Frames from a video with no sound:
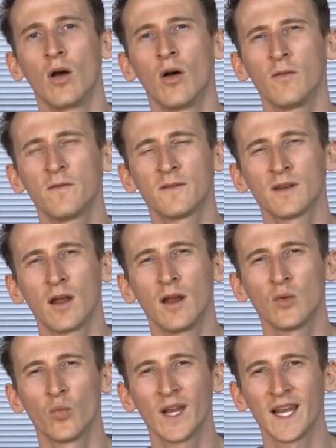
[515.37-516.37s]
often
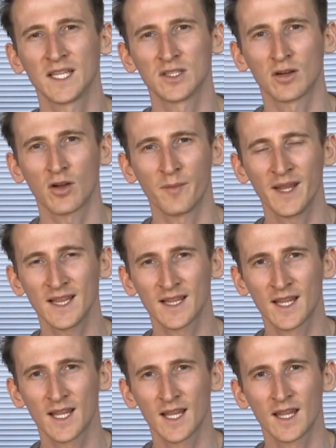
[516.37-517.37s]
unwilling to
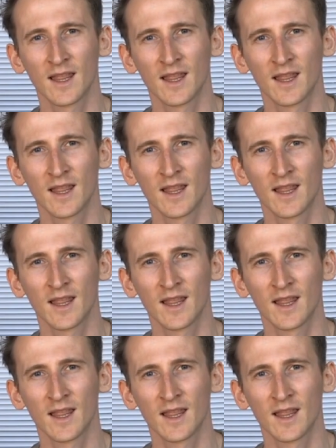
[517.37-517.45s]
commit,